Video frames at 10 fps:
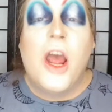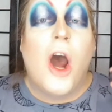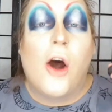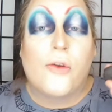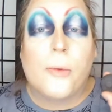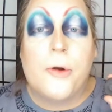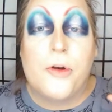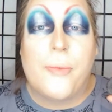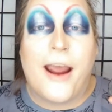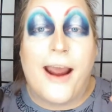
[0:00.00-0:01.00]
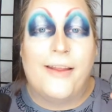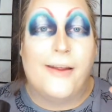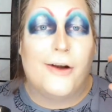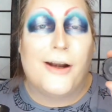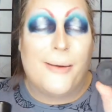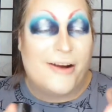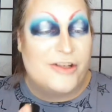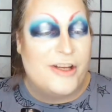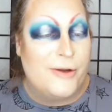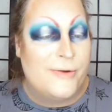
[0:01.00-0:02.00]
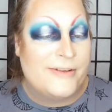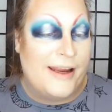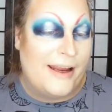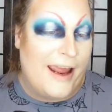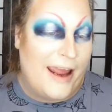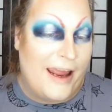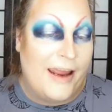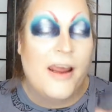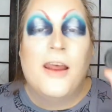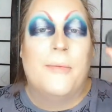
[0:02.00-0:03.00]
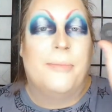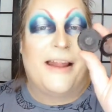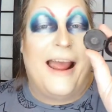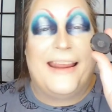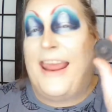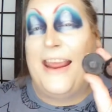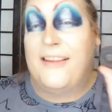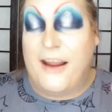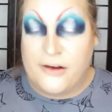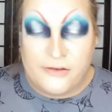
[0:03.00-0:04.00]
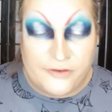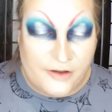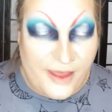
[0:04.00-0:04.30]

Also, I'm going to do my eyeliner, and I'm actually using a black cake liner for